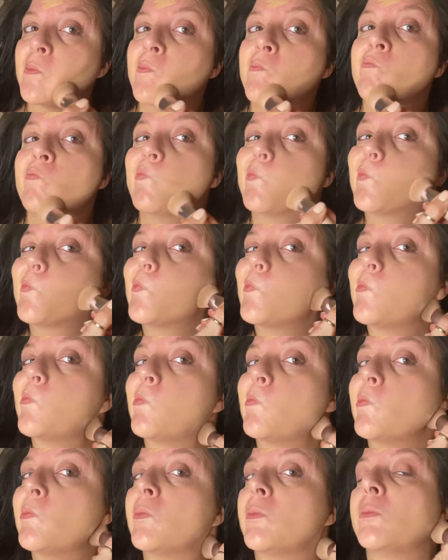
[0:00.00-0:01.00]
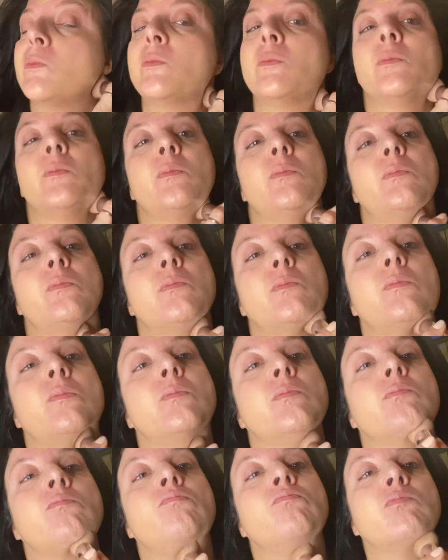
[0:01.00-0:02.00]
gonna be better, because of course it's a stick
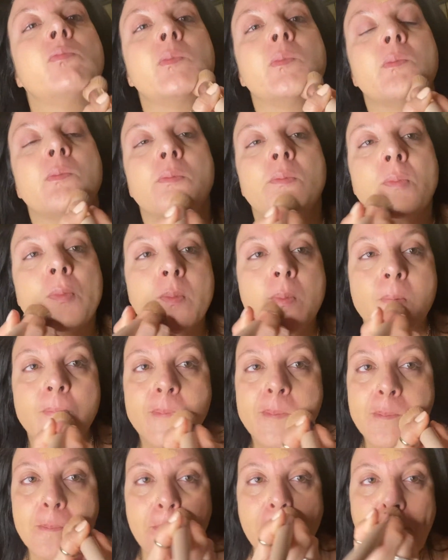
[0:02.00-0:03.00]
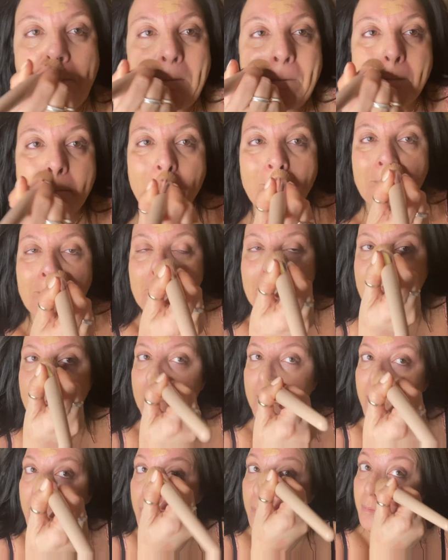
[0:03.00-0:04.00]
foundation, so it's not
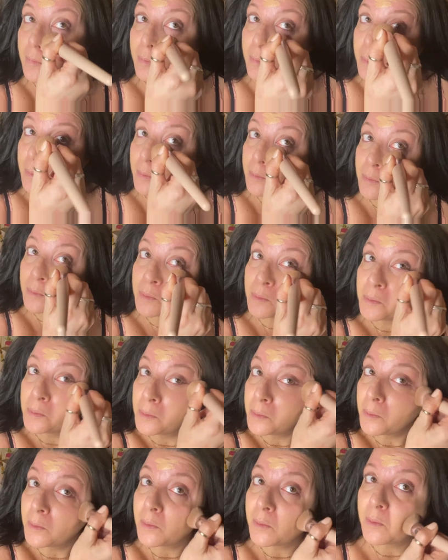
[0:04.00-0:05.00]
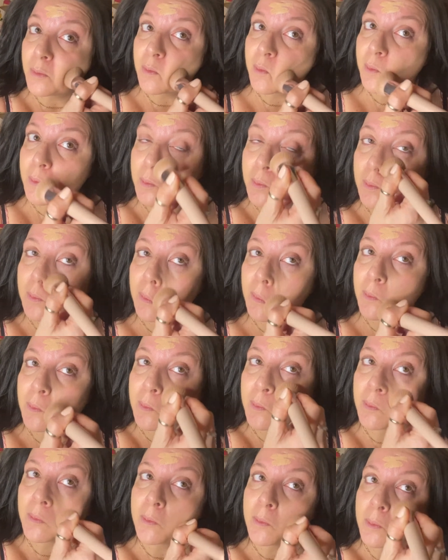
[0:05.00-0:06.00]
liquid or anything like
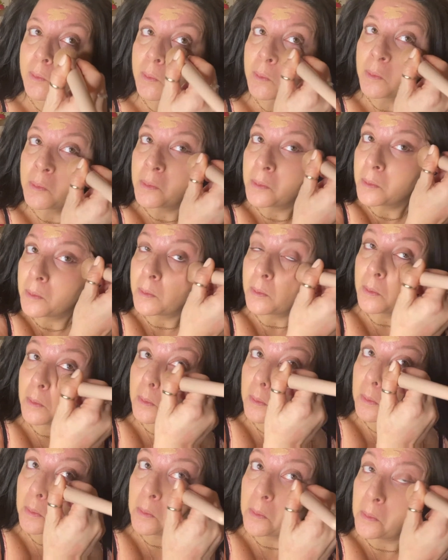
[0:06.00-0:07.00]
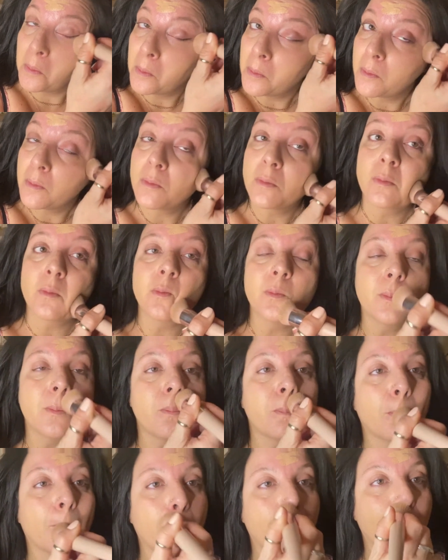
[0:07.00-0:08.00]
that, and maybe the brush is not the
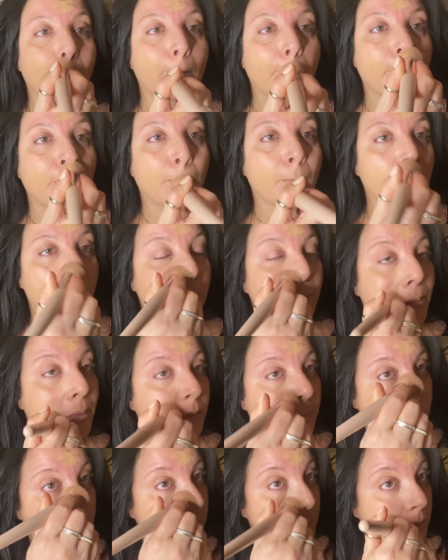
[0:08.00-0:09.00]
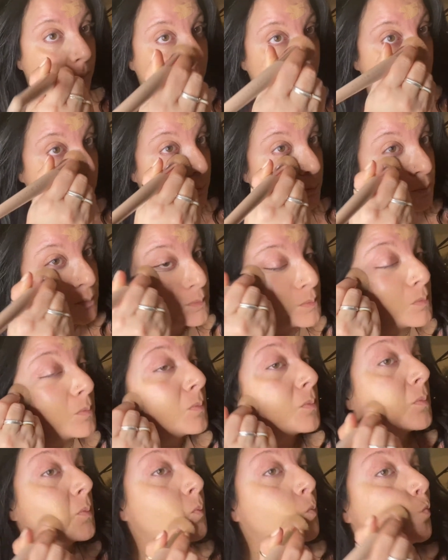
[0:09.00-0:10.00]
best way to apply it, so that's
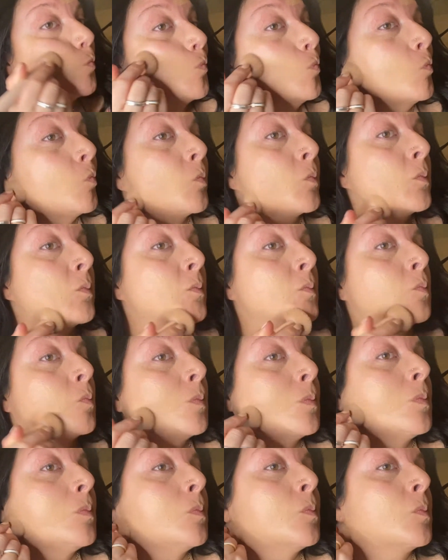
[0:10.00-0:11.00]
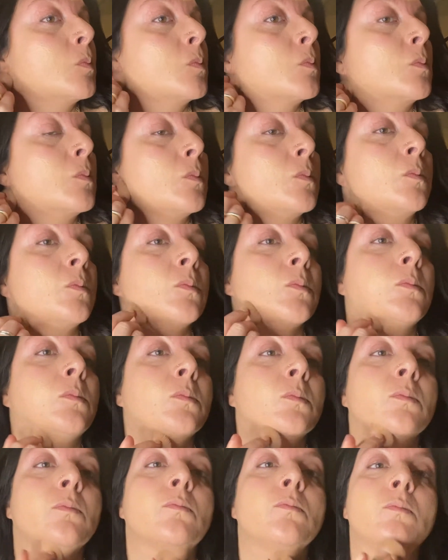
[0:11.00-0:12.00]
why maybe I didn't like it. I mean, the
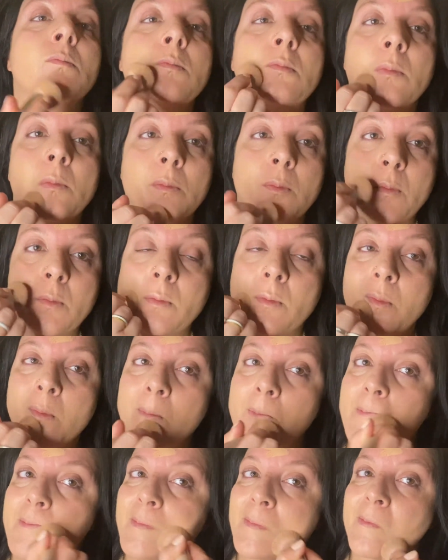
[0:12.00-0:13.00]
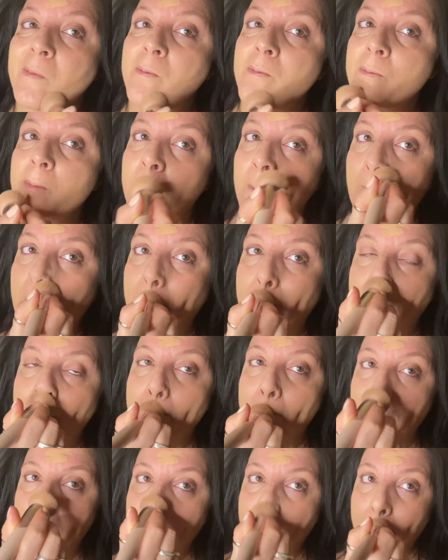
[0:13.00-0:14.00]
finished result, like the final
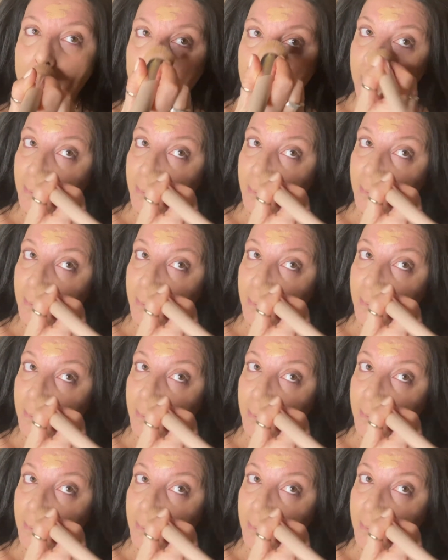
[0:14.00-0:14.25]
result,